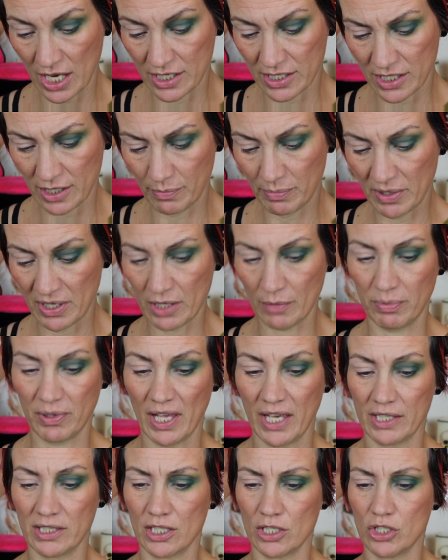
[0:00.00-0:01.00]
and dip into
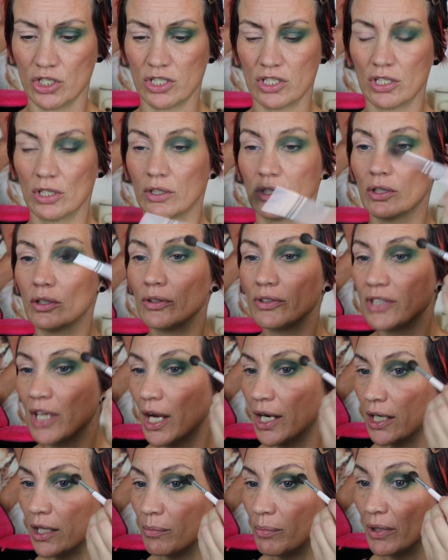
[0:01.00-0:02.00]
plankton just a little
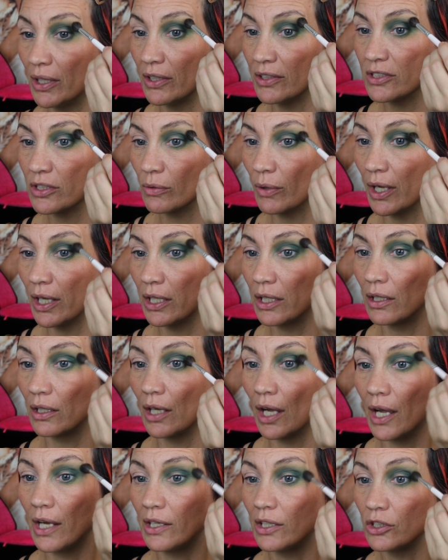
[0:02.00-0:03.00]
tiny bit so I
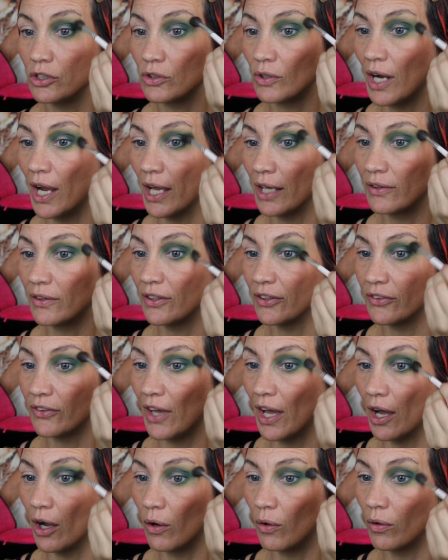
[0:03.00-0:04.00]
can kind of drag
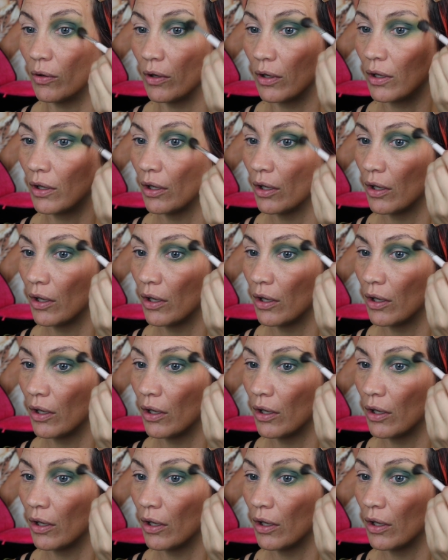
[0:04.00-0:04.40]
this out